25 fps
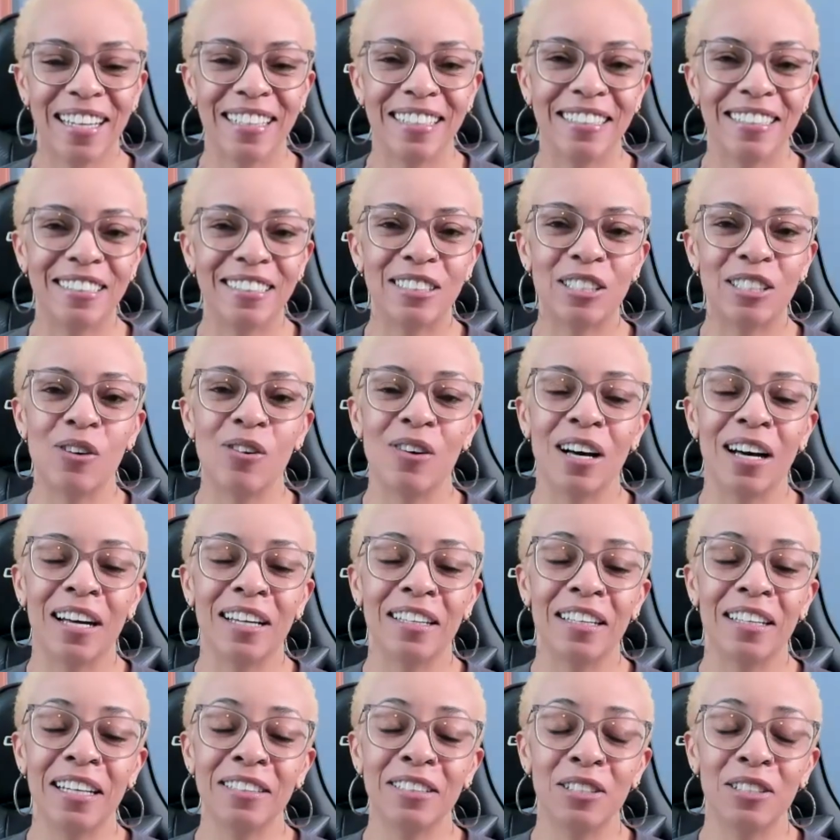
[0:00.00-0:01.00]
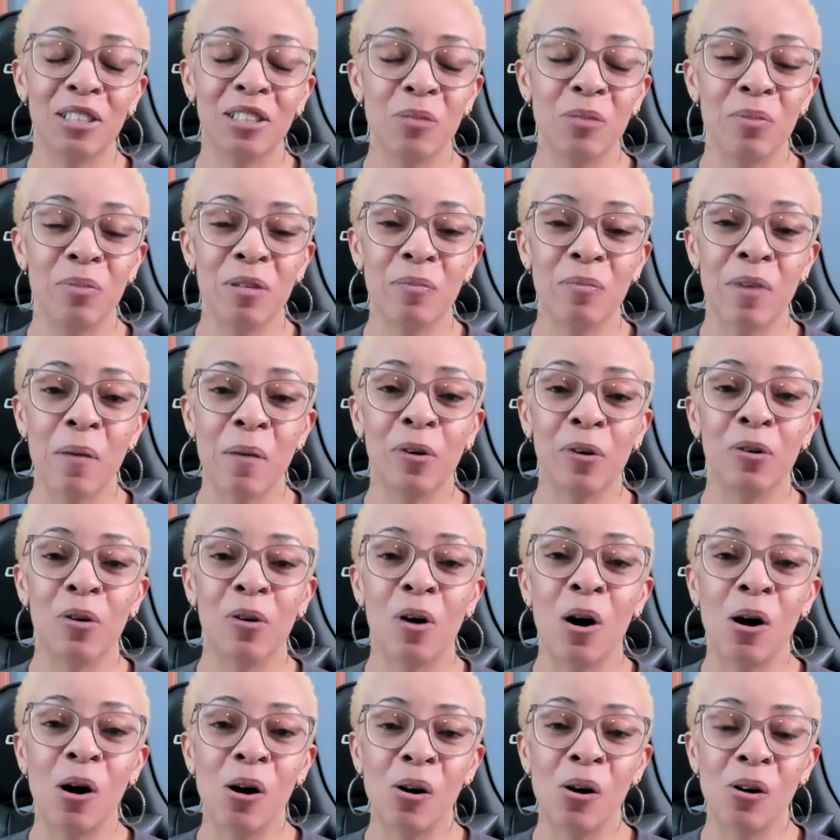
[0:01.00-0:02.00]
So okay. I like to tell people I'm on
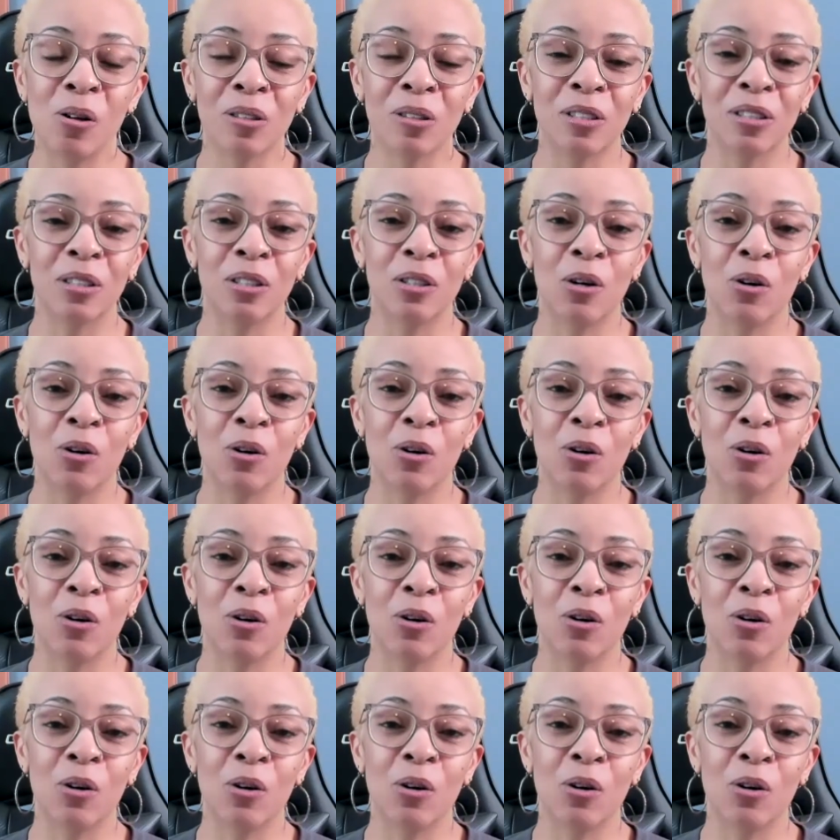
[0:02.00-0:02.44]
all the